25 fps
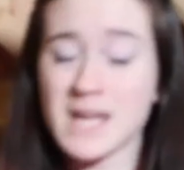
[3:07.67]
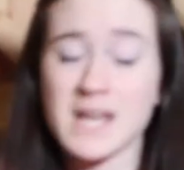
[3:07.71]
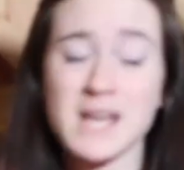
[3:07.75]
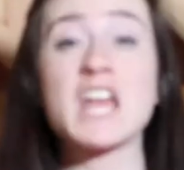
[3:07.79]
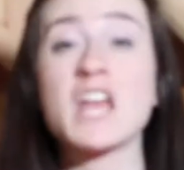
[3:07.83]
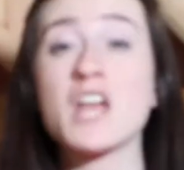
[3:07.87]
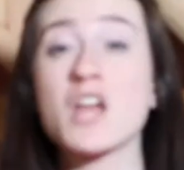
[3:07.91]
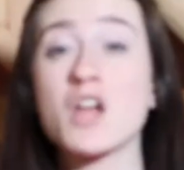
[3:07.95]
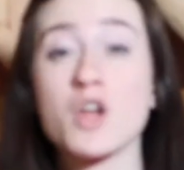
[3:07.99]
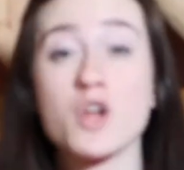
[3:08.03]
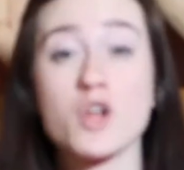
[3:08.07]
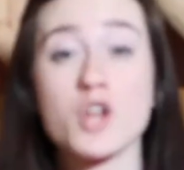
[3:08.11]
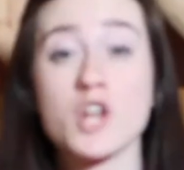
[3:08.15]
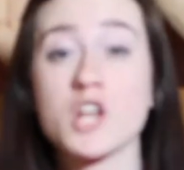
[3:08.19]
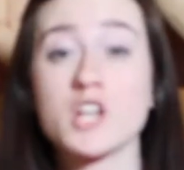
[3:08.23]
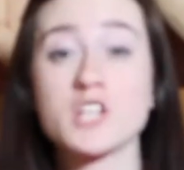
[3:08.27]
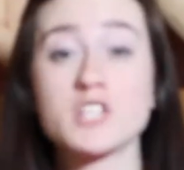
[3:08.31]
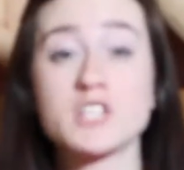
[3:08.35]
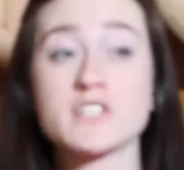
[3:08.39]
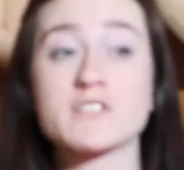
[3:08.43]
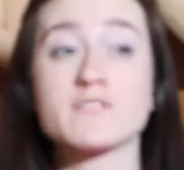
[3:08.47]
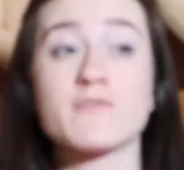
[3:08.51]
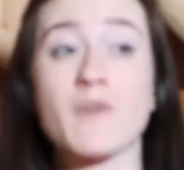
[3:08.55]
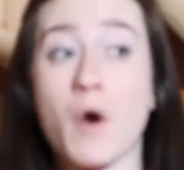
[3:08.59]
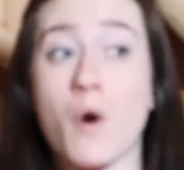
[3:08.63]
It
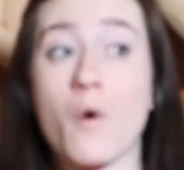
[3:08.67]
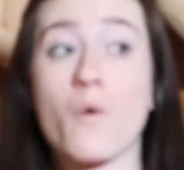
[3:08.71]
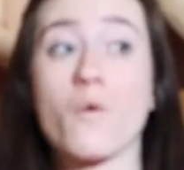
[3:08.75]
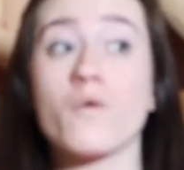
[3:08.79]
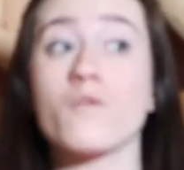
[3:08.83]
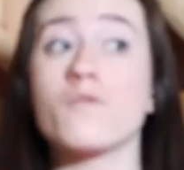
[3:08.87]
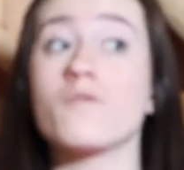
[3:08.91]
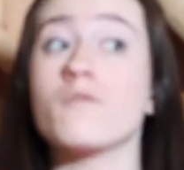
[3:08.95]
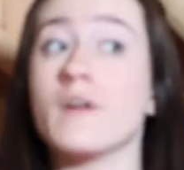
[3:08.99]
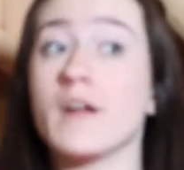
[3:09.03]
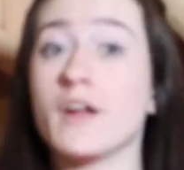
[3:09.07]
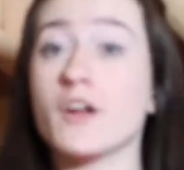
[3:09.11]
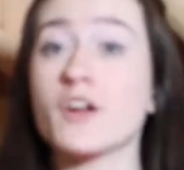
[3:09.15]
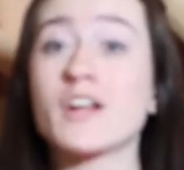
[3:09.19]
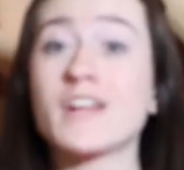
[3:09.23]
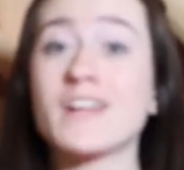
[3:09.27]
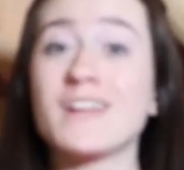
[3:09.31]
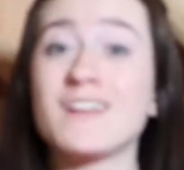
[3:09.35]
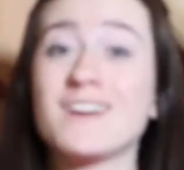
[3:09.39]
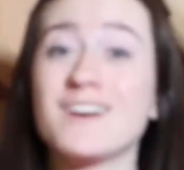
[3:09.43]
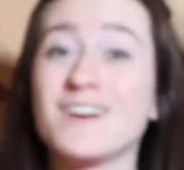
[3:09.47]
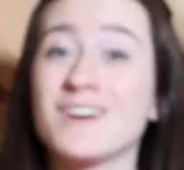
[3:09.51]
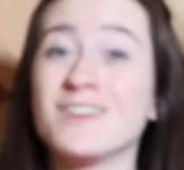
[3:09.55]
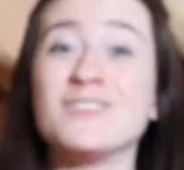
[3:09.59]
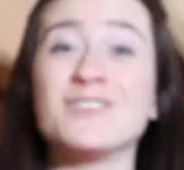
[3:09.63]
just felt
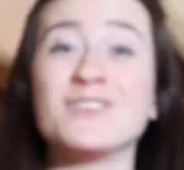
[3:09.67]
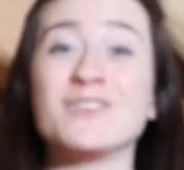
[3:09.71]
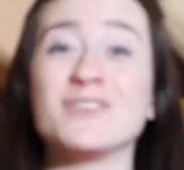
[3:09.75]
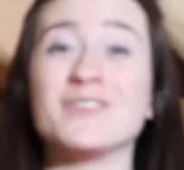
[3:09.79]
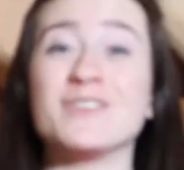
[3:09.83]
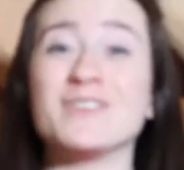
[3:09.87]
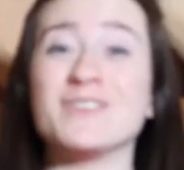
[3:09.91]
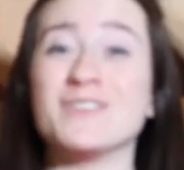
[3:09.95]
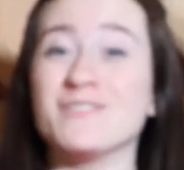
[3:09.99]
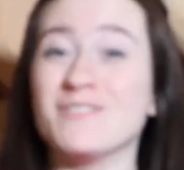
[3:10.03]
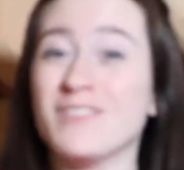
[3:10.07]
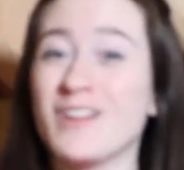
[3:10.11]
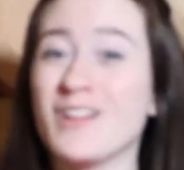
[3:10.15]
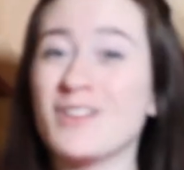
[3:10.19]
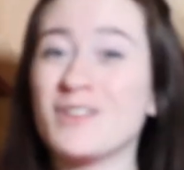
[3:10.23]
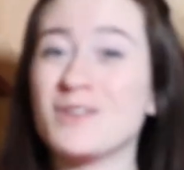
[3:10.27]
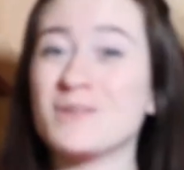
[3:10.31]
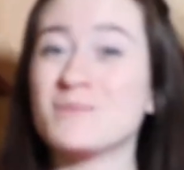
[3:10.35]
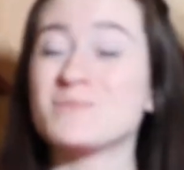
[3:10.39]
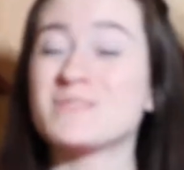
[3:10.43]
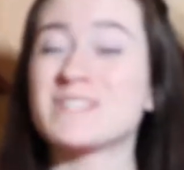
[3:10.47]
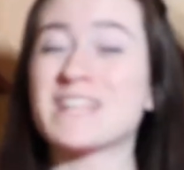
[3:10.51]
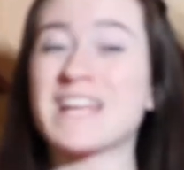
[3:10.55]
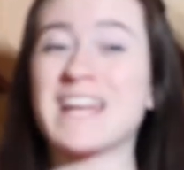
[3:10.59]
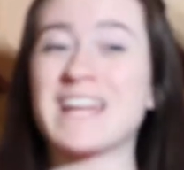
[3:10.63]
very
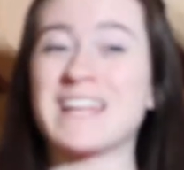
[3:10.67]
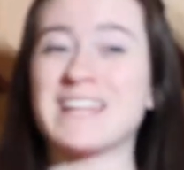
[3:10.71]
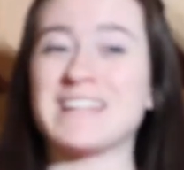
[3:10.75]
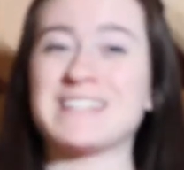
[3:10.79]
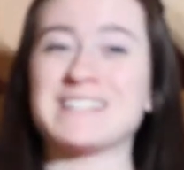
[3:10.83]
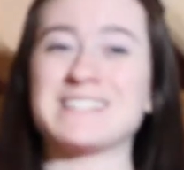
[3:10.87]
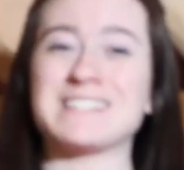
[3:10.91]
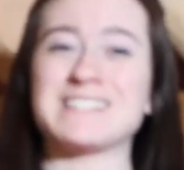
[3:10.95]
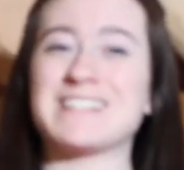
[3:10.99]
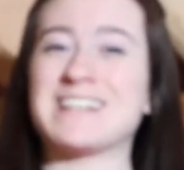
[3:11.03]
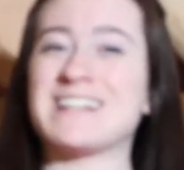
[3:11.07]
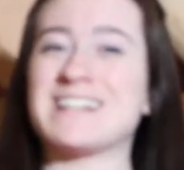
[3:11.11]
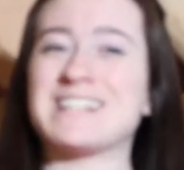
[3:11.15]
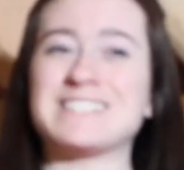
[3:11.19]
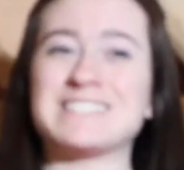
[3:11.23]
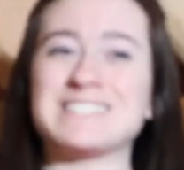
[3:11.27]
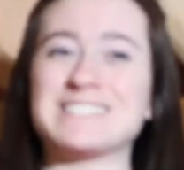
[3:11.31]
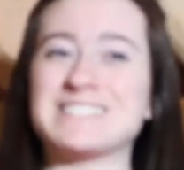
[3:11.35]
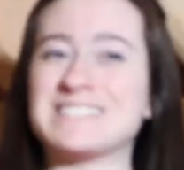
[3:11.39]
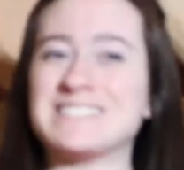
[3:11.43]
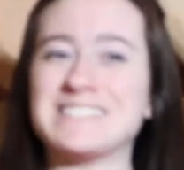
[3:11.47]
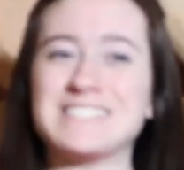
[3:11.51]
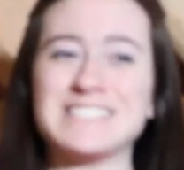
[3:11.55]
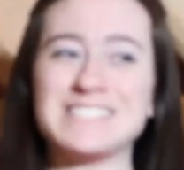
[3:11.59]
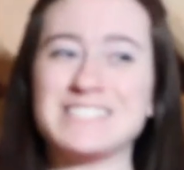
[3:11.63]
underdeveloped and
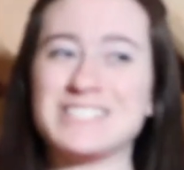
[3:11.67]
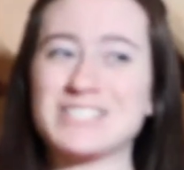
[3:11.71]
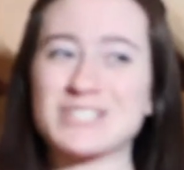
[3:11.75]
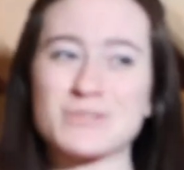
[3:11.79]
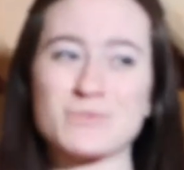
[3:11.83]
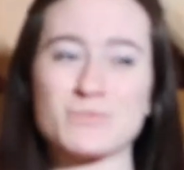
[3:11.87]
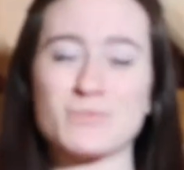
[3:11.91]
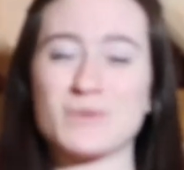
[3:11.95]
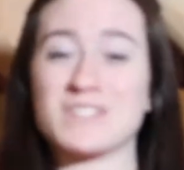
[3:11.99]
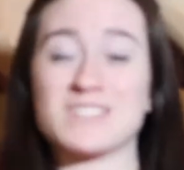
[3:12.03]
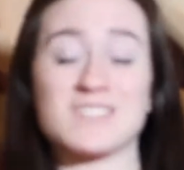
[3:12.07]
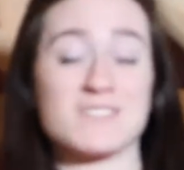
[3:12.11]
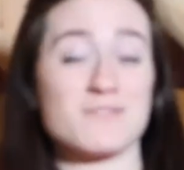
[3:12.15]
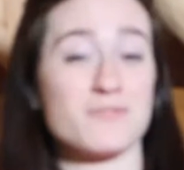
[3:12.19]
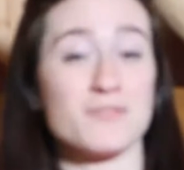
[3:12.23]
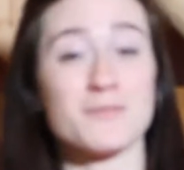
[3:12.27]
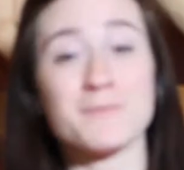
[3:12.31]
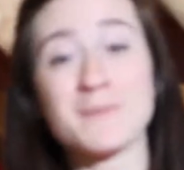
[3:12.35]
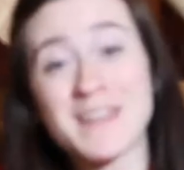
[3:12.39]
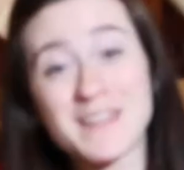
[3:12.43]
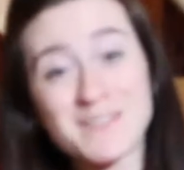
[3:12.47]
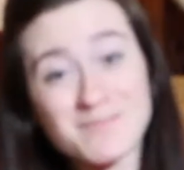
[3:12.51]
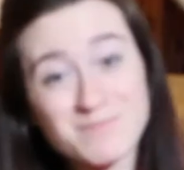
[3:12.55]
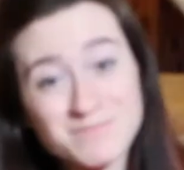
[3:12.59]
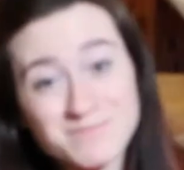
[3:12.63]
I, it just wasn't for
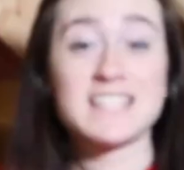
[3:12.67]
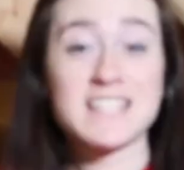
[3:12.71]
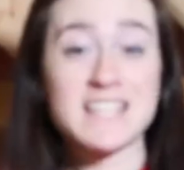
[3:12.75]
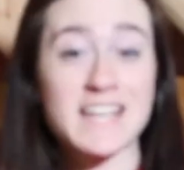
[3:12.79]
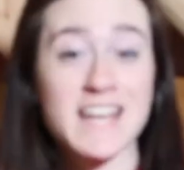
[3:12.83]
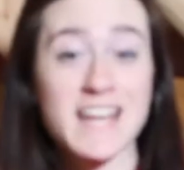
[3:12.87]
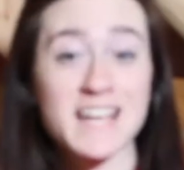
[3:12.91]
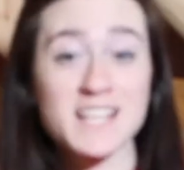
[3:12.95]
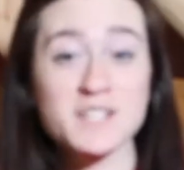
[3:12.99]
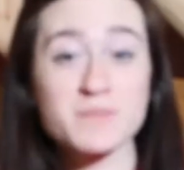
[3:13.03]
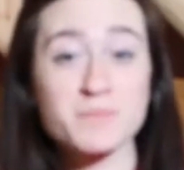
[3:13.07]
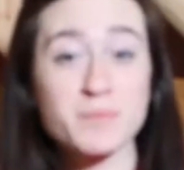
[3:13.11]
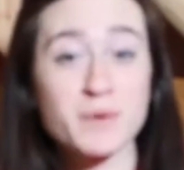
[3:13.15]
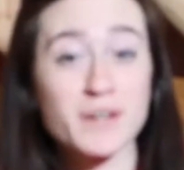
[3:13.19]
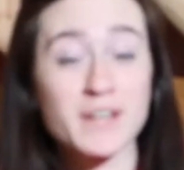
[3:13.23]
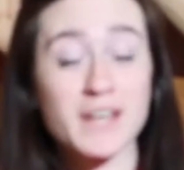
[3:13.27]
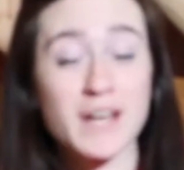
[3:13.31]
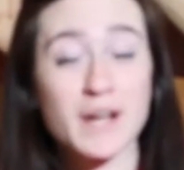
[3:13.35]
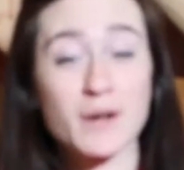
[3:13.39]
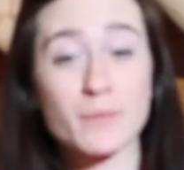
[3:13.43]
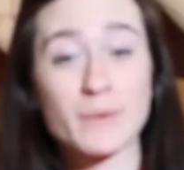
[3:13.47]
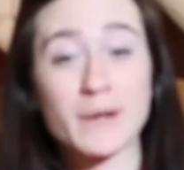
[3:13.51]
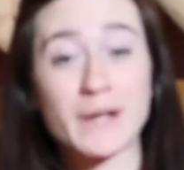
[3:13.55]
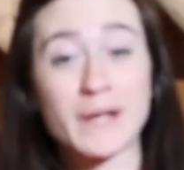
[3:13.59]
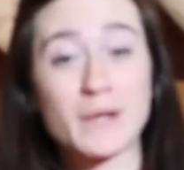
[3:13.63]
me. The next book
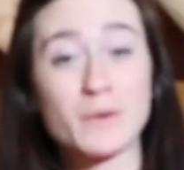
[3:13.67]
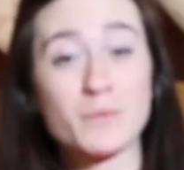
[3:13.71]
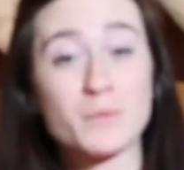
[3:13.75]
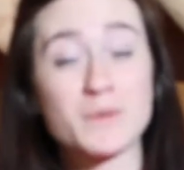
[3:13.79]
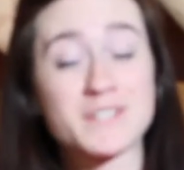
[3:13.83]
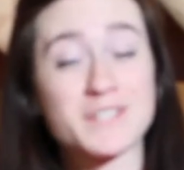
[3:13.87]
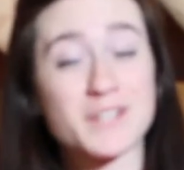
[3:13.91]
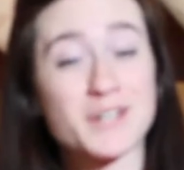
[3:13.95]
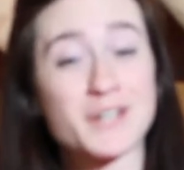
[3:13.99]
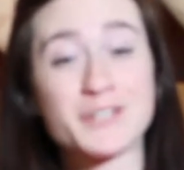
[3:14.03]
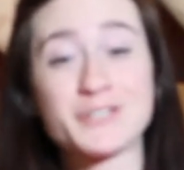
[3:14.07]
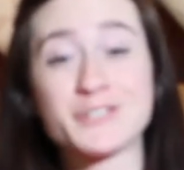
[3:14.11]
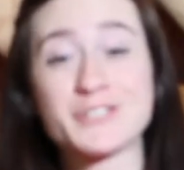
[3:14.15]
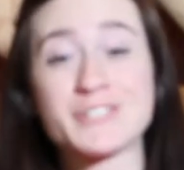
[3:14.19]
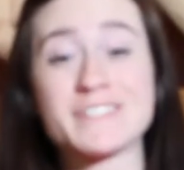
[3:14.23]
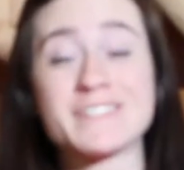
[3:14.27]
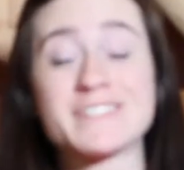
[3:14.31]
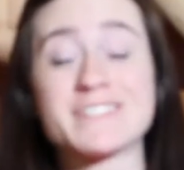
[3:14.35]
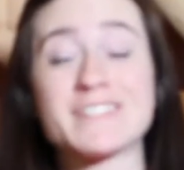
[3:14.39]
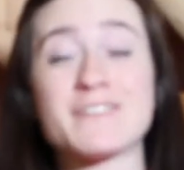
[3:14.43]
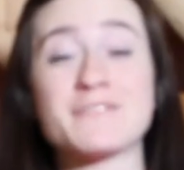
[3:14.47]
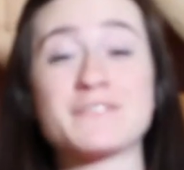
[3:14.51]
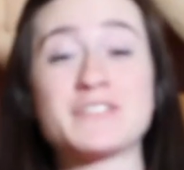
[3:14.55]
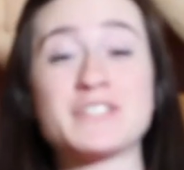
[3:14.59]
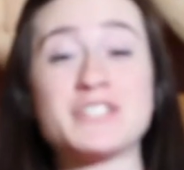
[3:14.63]
I read was
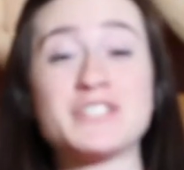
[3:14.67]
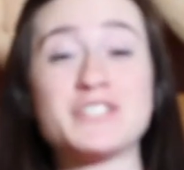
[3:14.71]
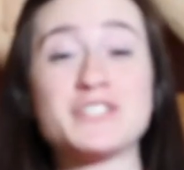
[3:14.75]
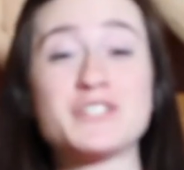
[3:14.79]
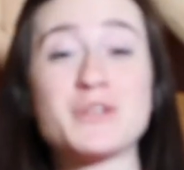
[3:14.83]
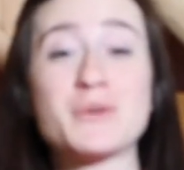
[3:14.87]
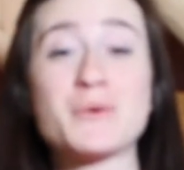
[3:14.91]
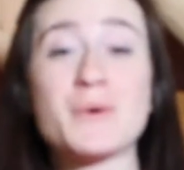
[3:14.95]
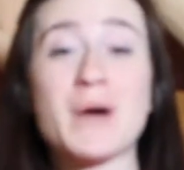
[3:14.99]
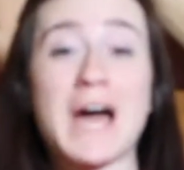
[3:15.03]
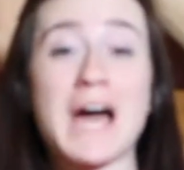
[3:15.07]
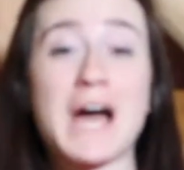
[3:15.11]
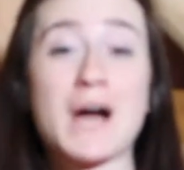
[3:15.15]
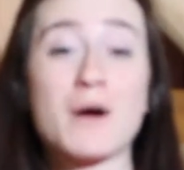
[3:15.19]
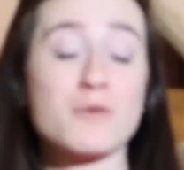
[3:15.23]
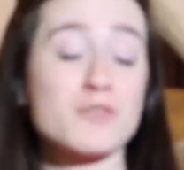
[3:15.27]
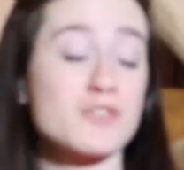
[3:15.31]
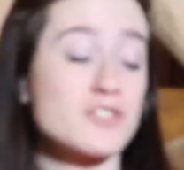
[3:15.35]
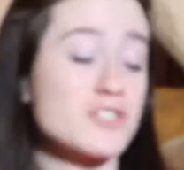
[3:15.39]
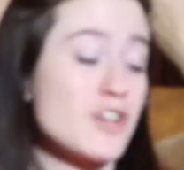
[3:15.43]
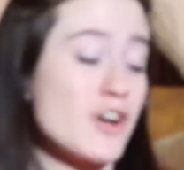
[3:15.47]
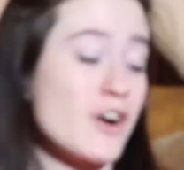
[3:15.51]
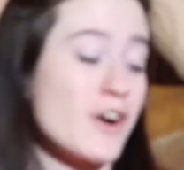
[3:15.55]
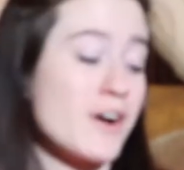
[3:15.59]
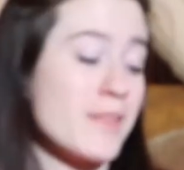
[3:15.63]
172
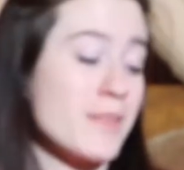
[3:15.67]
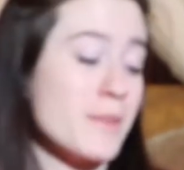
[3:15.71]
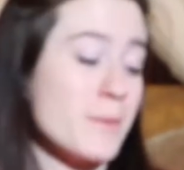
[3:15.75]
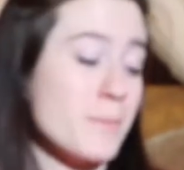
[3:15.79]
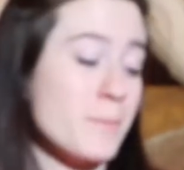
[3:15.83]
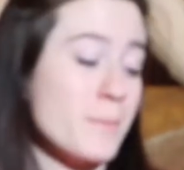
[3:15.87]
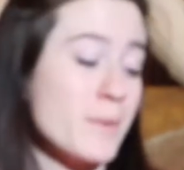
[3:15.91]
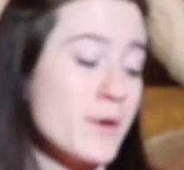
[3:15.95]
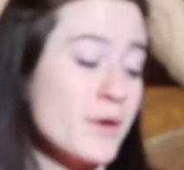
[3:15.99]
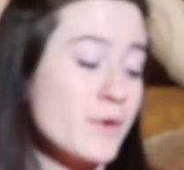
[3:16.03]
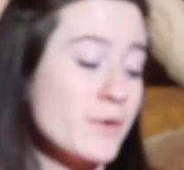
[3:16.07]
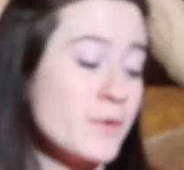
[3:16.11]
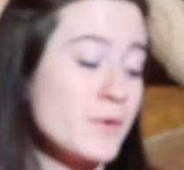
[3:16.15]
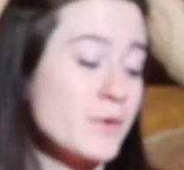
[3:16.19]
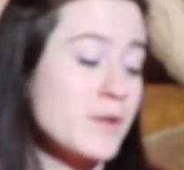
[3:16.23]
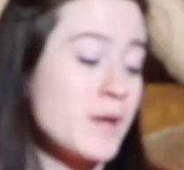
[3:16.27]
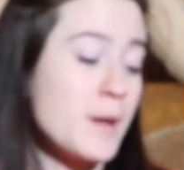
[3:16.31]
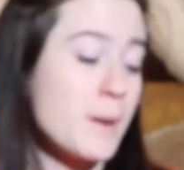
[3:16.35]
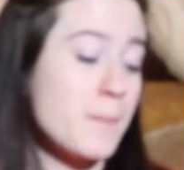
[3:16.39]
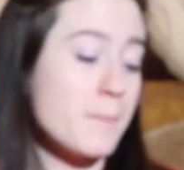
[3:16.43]
Hours on the Moon